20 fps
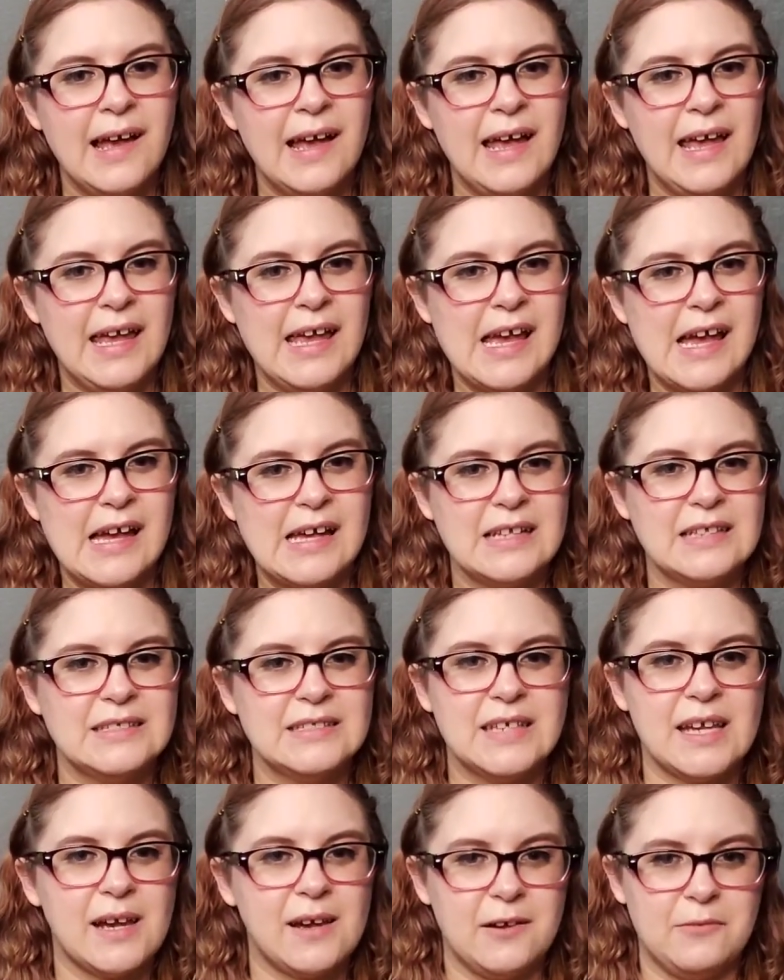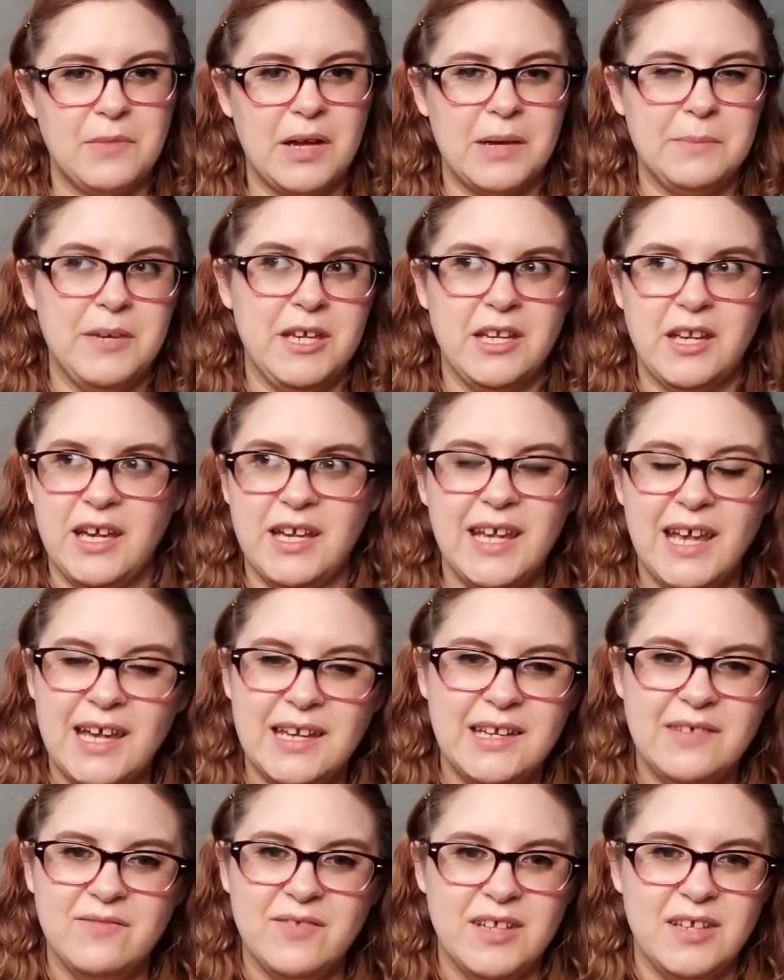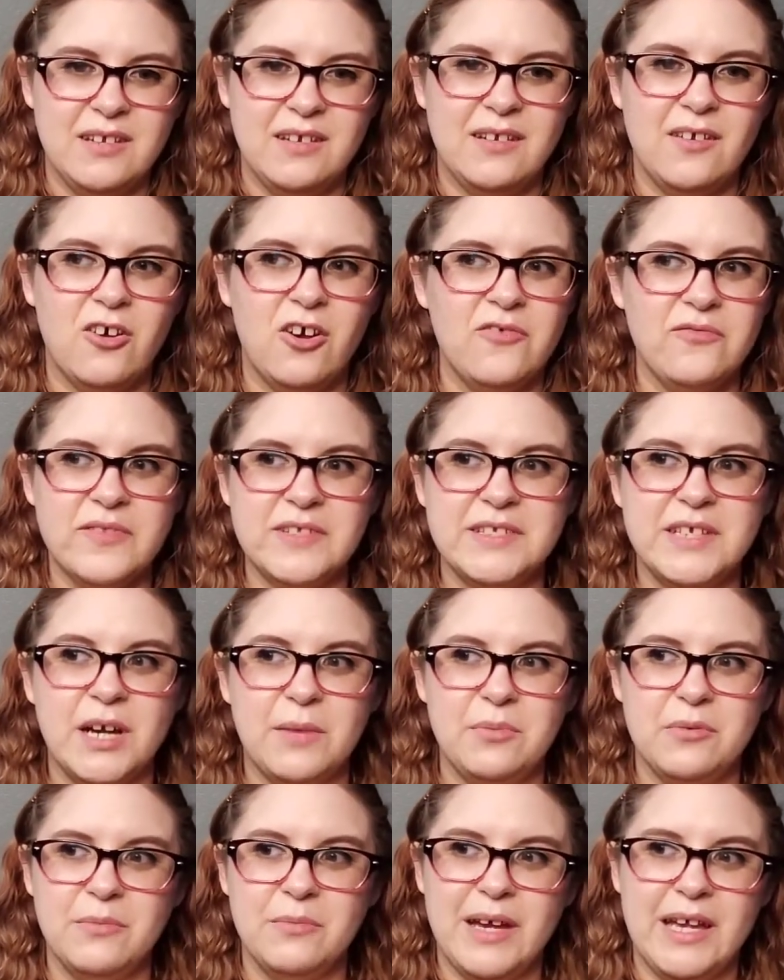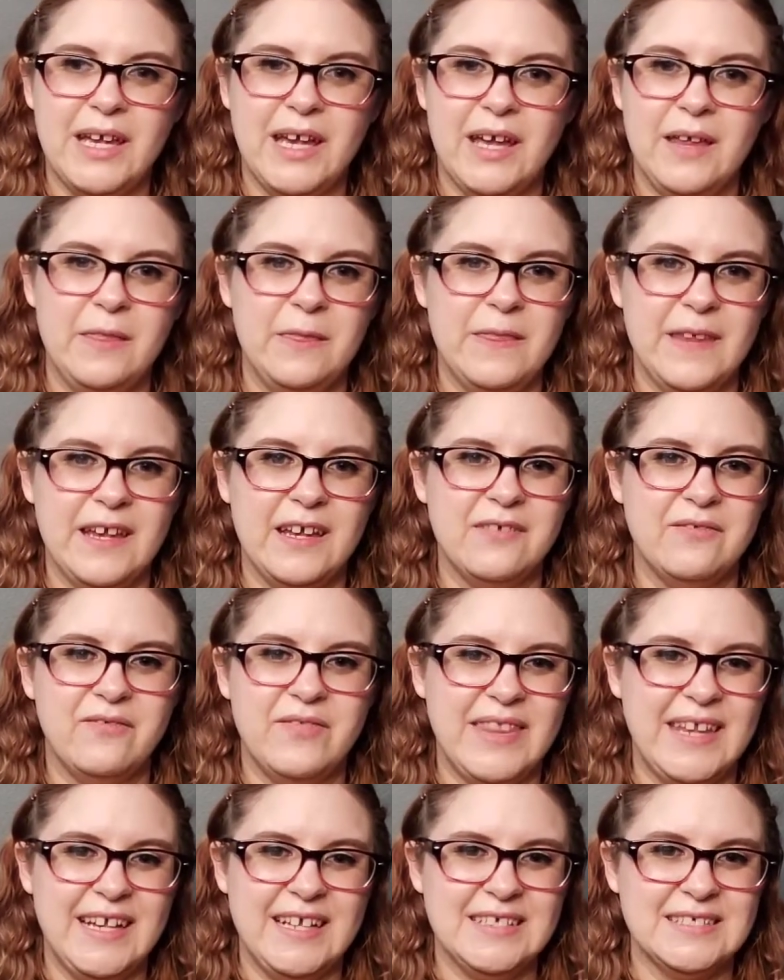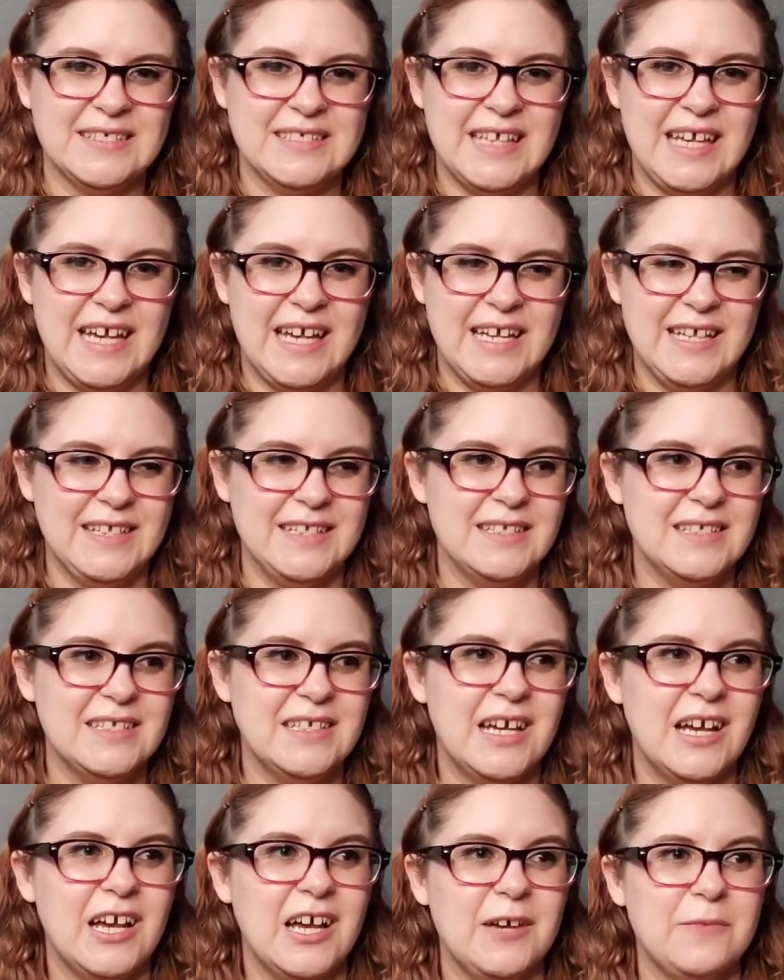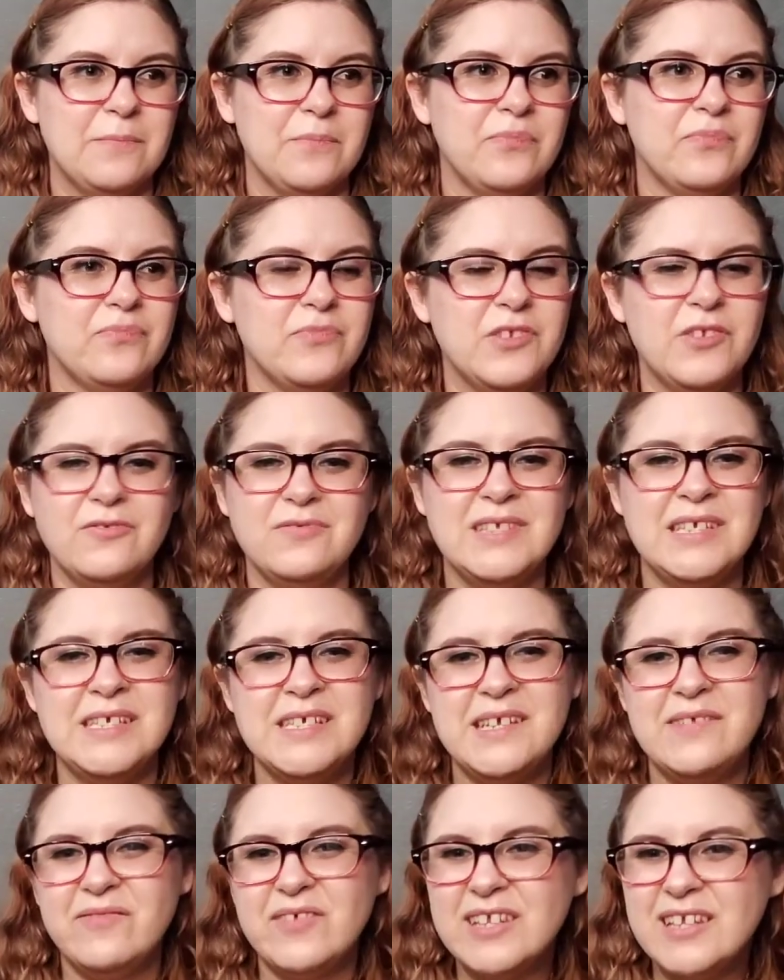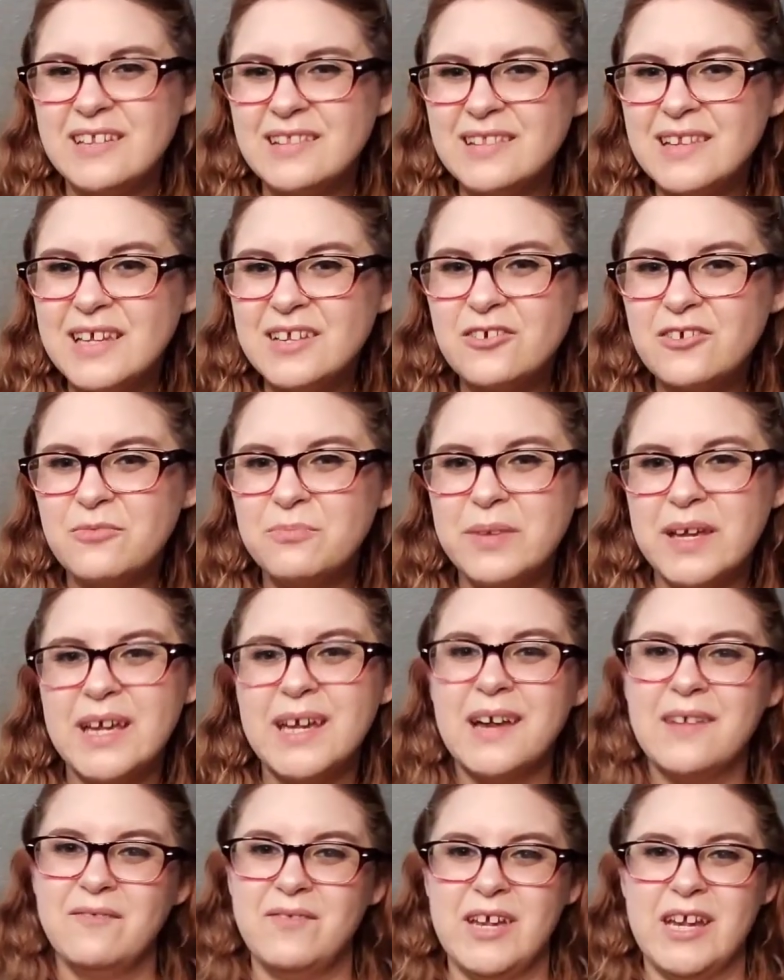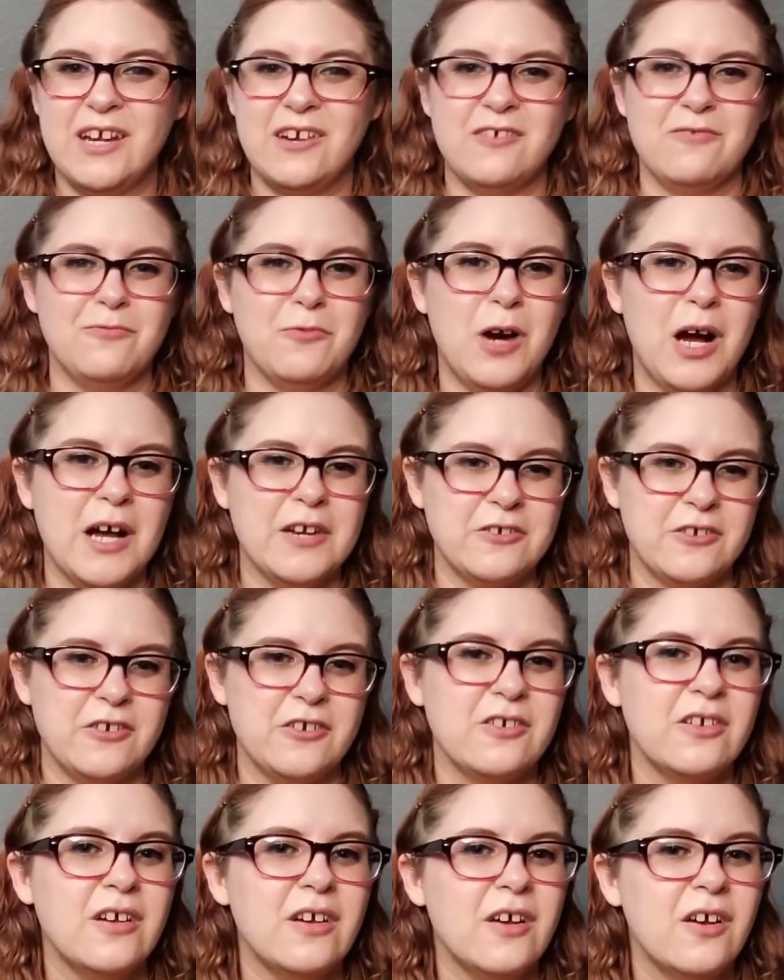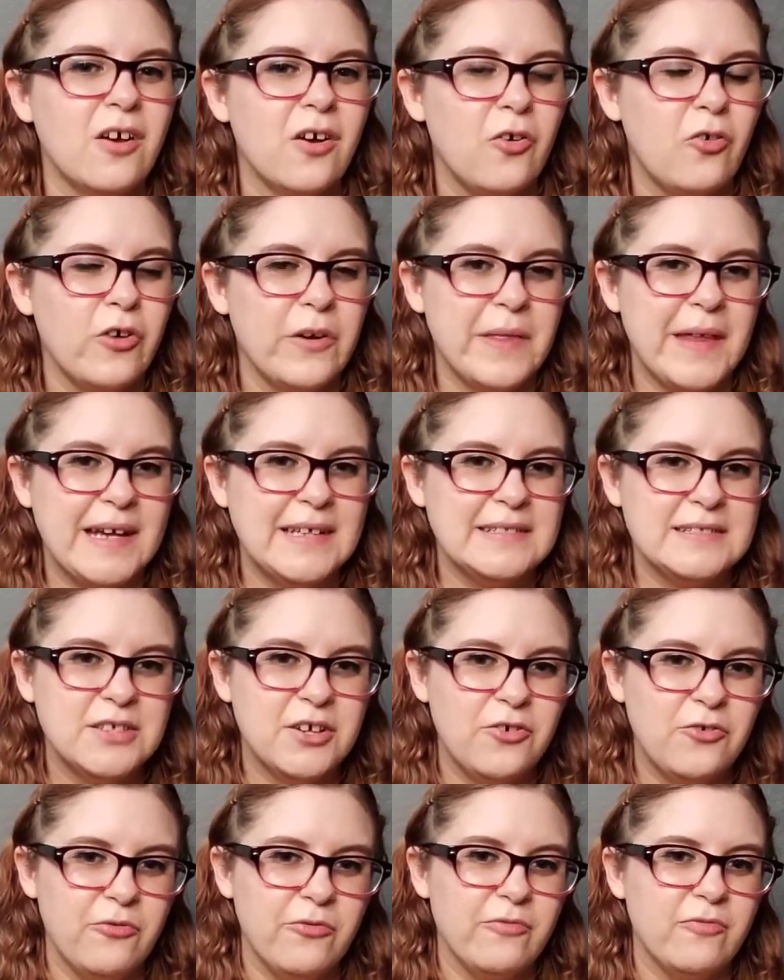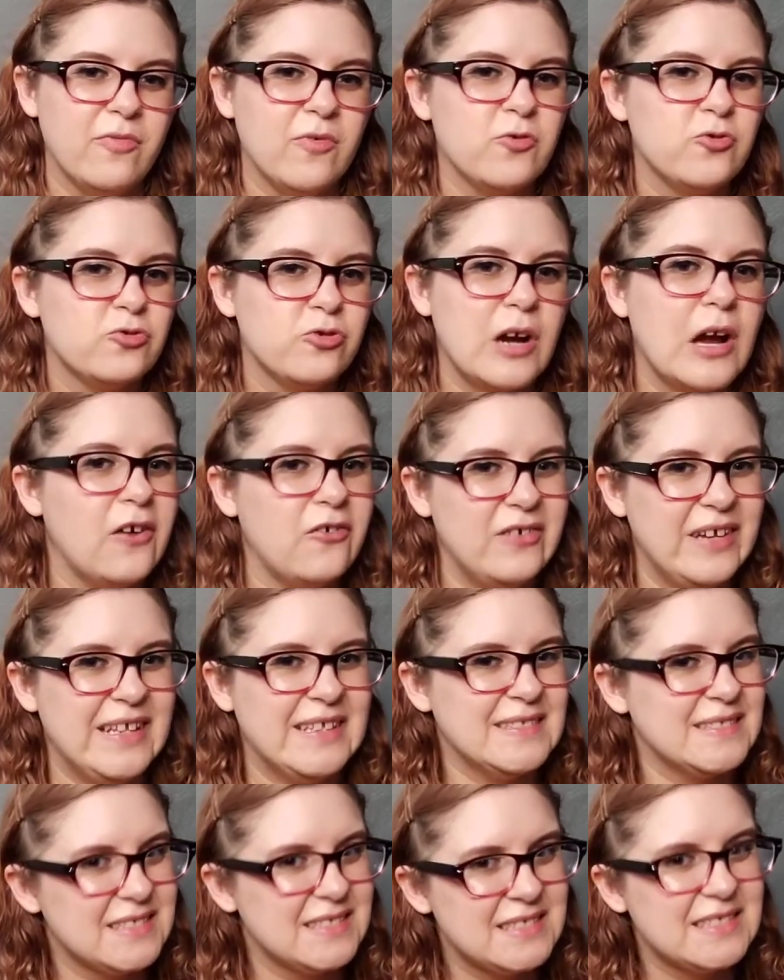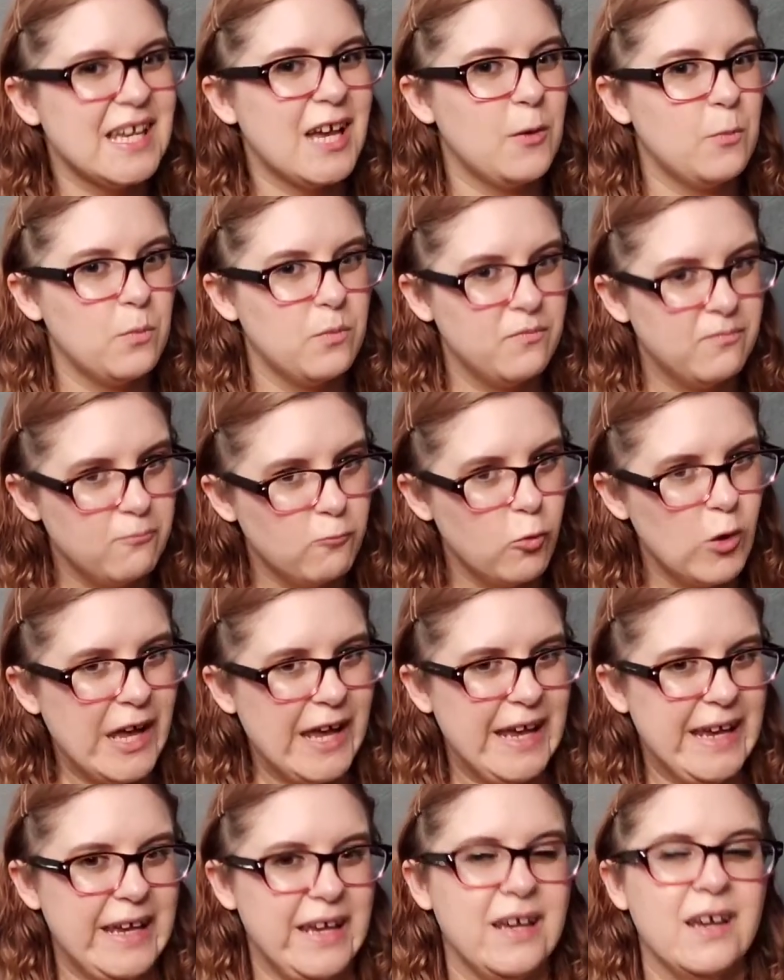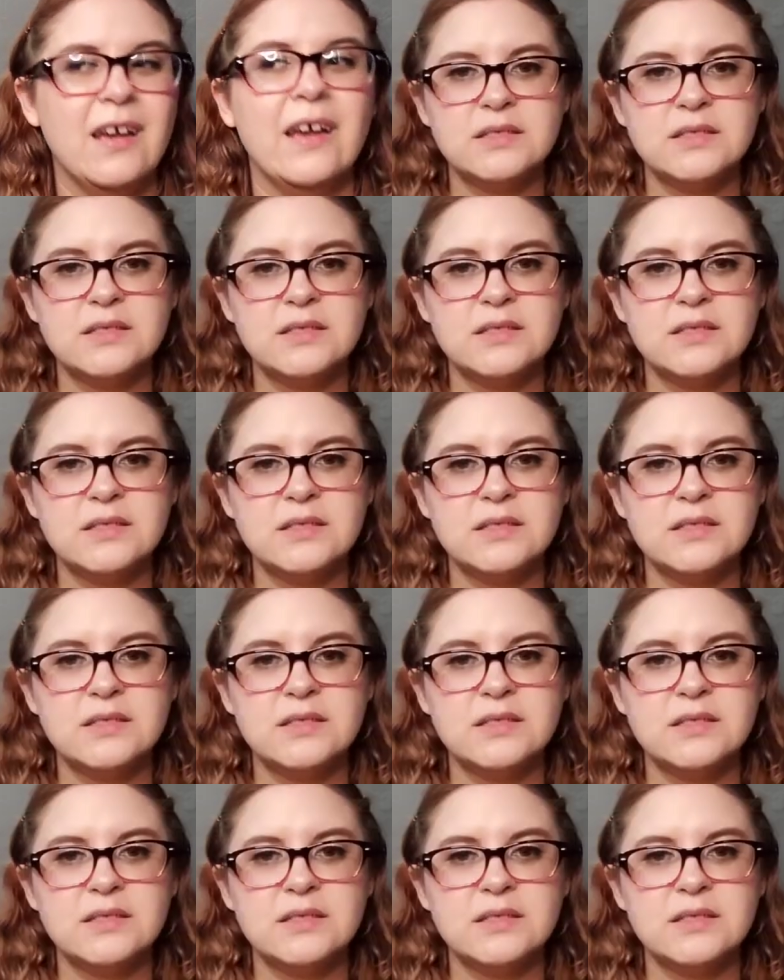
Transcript: And I mean, I can't even off the top of my head think of things that don't need even a little bit of air, water, or that don't grow in some way.